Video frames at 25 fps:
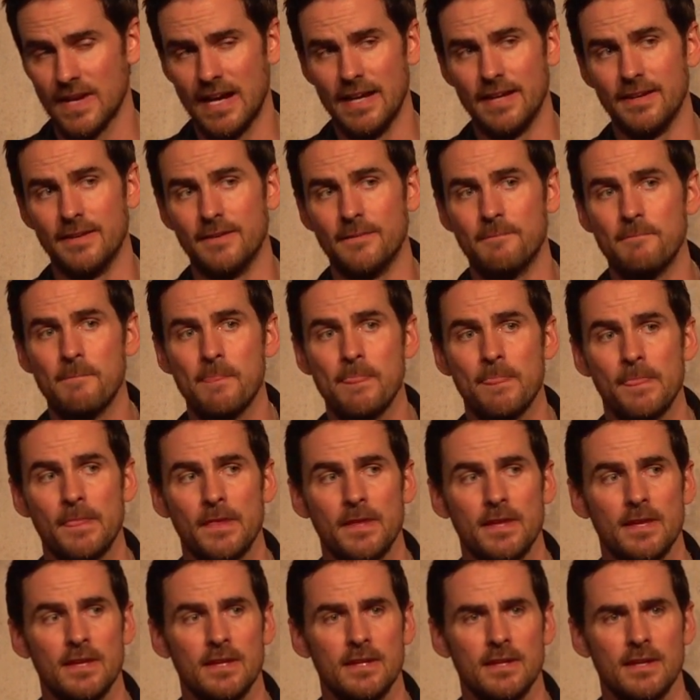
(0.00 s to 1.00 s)
And
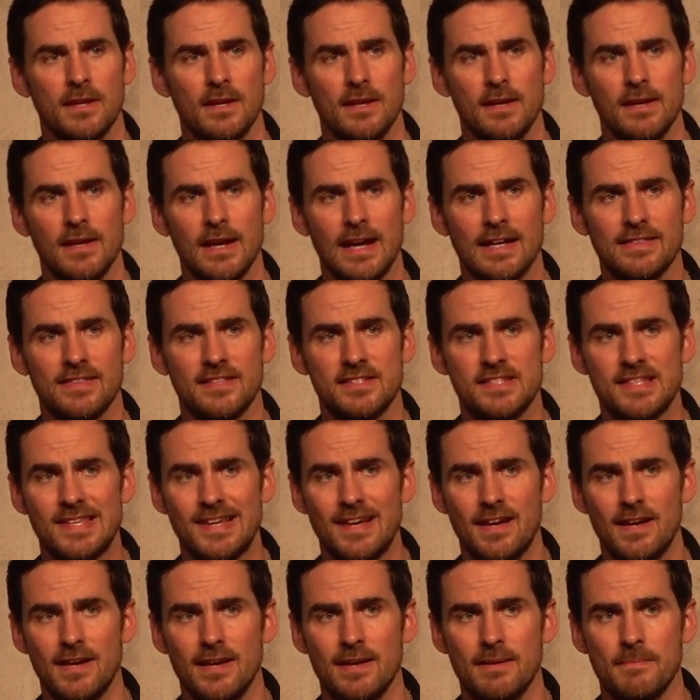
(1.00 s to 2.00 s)
at the
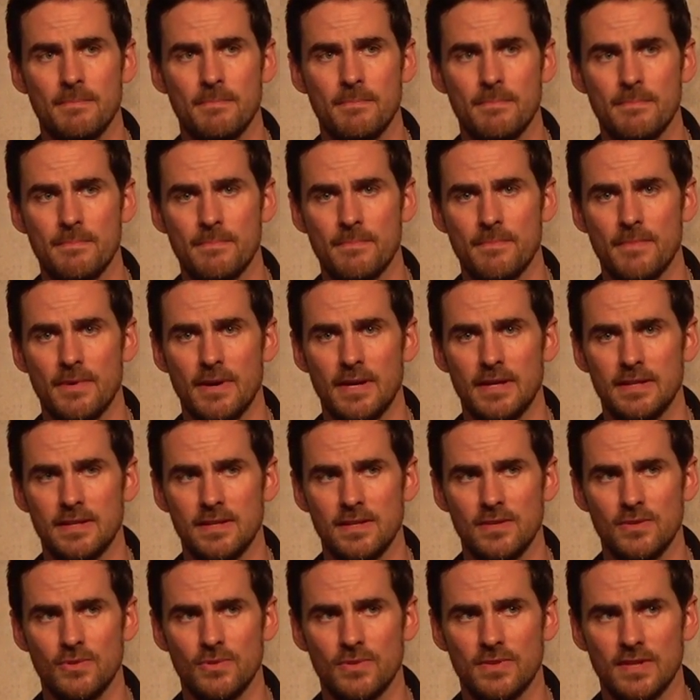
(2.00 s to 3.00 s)
time, I
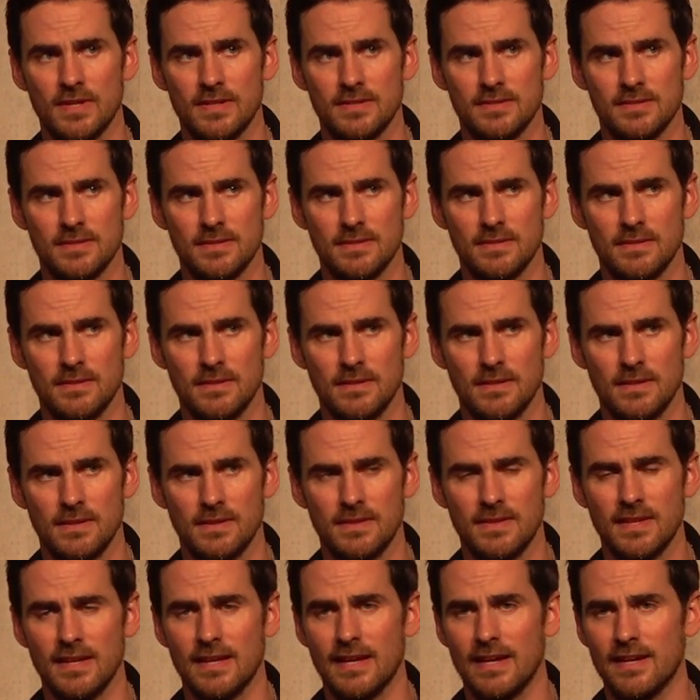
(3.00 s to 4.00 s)
knew that
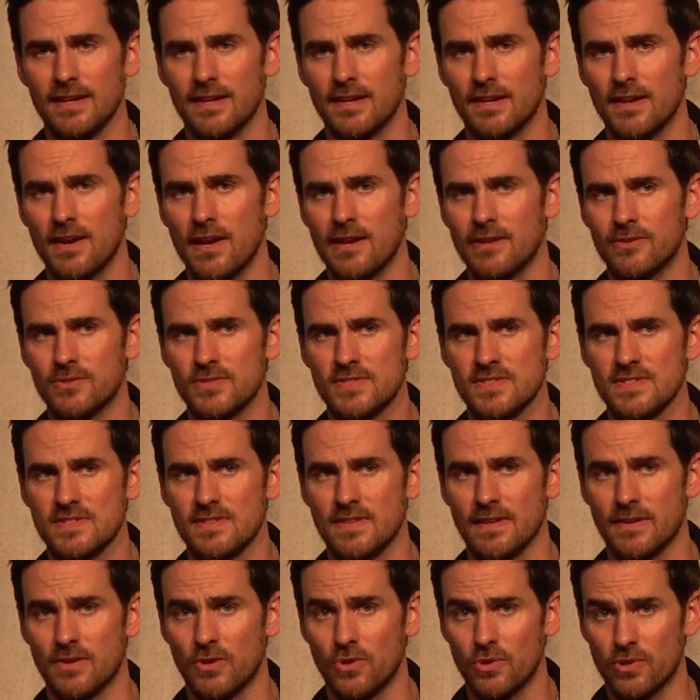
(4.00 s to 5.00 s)
they had announced
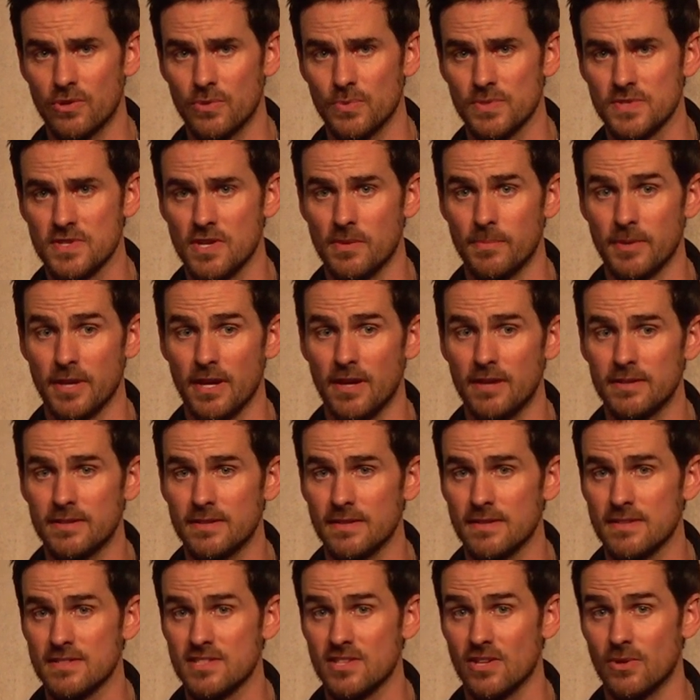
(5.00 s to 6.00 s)
that Hook was coming
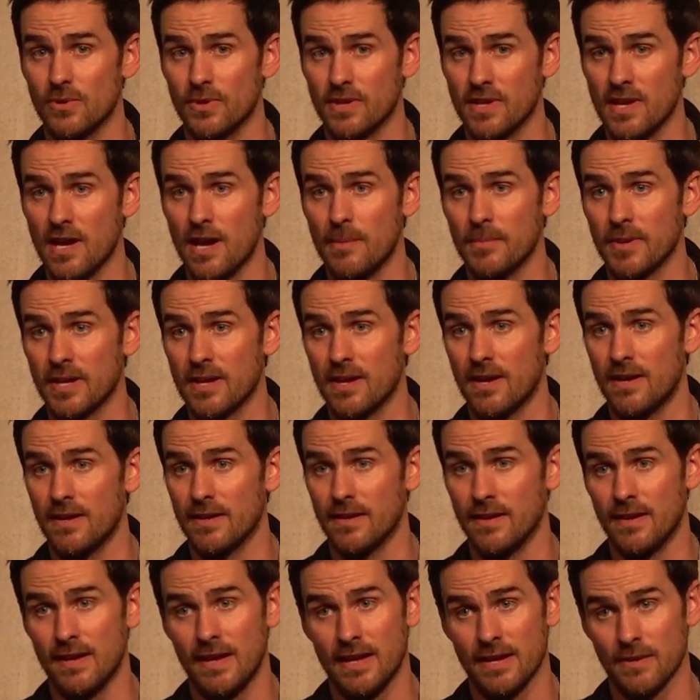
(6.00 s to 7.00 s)
onto the show at
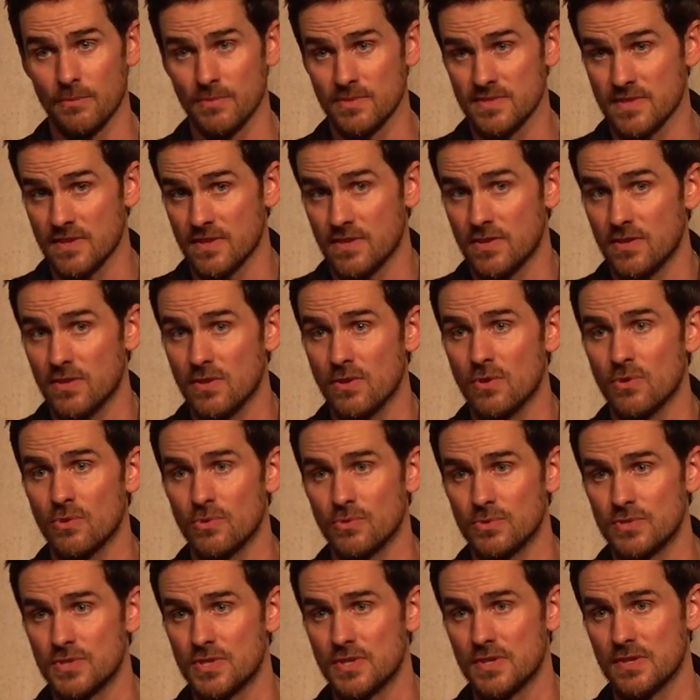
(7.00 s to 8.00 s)
Comic-Con, and it was a
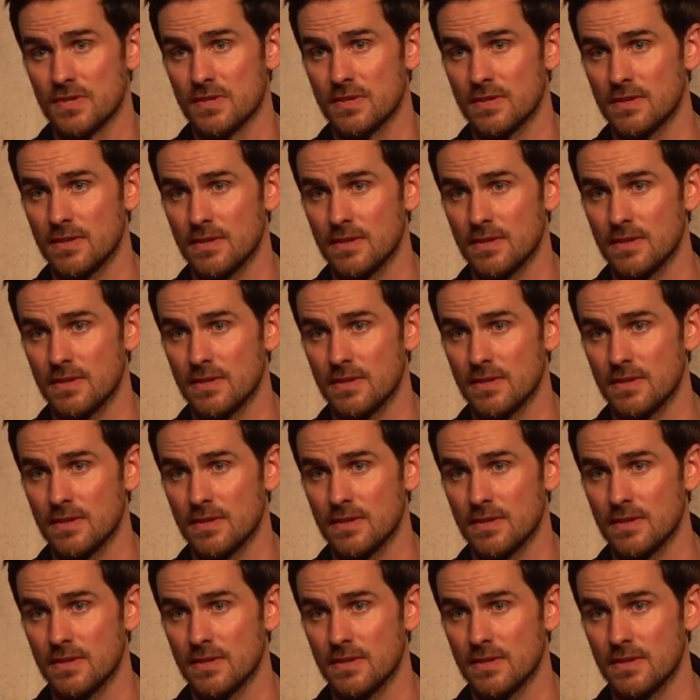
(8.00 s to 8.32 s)
huge